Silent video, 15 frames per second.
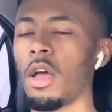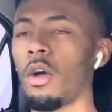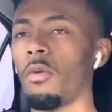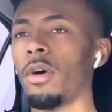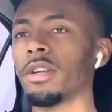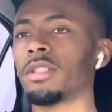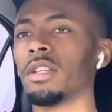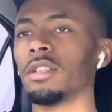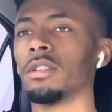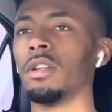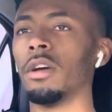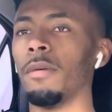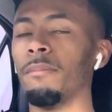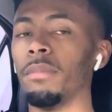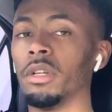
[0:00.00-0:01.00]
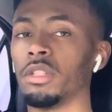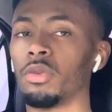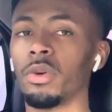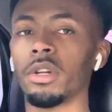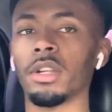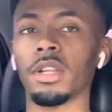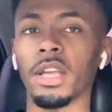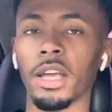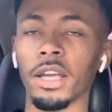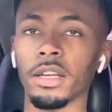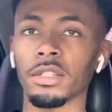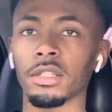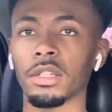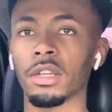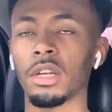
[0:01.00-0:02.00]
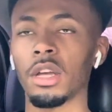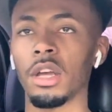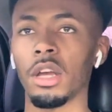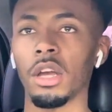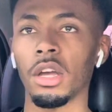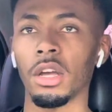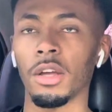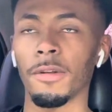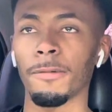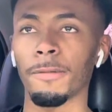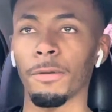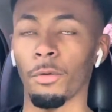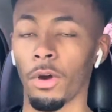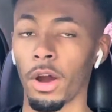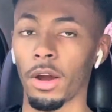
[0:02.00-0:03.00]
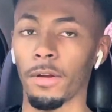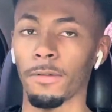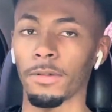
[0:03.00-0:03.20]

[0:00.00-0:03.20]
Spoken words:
Watch this. Look, between the legs, right?